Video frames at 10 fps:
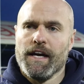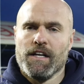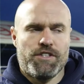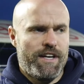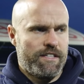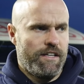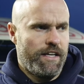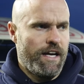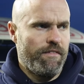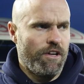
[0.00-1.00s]
again and chasing the
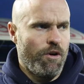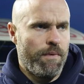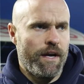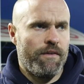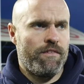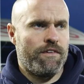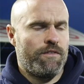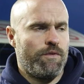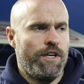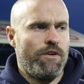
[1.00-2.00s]
game a little bit
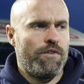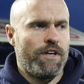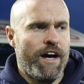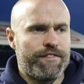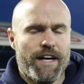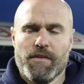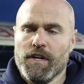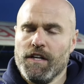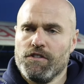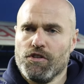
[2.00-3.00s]
and we knew half time we
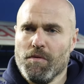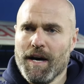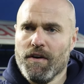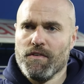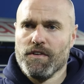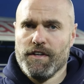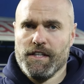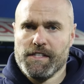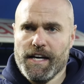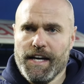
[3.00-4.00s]
needed to come out in
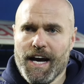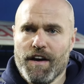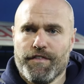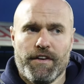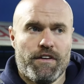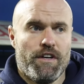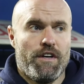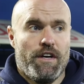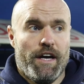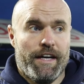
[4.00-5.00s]
the second half and
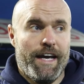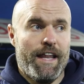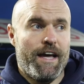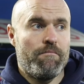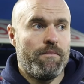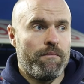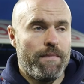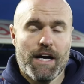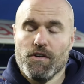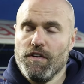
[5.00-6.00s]
and get them
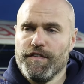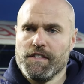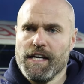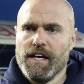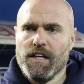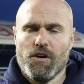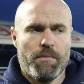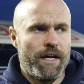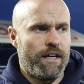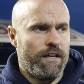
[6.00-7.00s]
back under fatigue a little
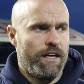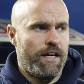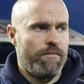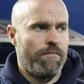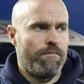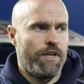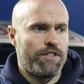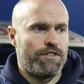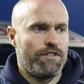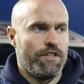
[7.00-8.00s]
bit um,
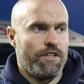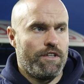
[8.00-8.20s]
which